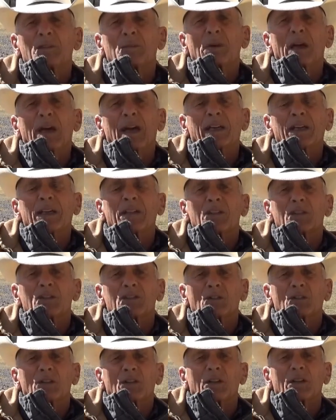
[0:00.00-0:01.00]
back in the
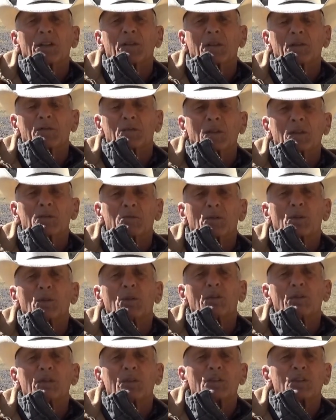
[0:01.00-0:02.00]
soil and
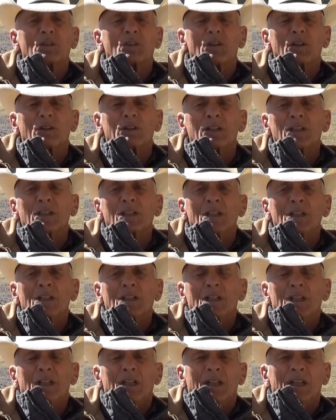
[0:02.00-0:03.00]
improves the soil.
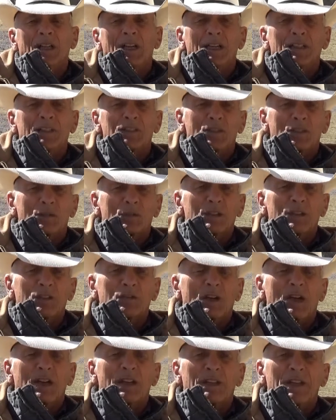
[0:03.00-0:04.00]
And so we
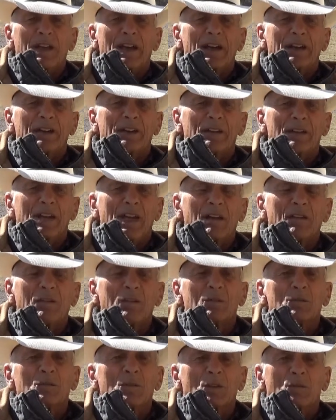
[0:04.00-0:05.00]
tried that, and that
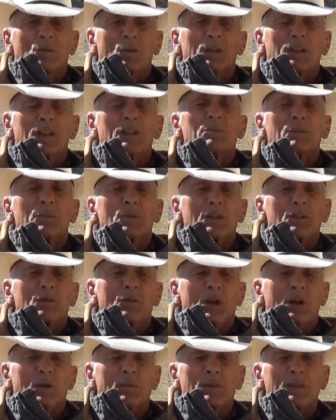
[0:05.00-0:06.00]
we did pretty
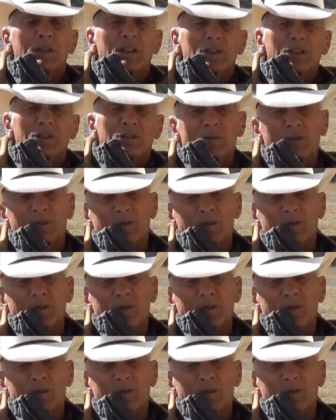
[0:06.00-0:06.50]
well because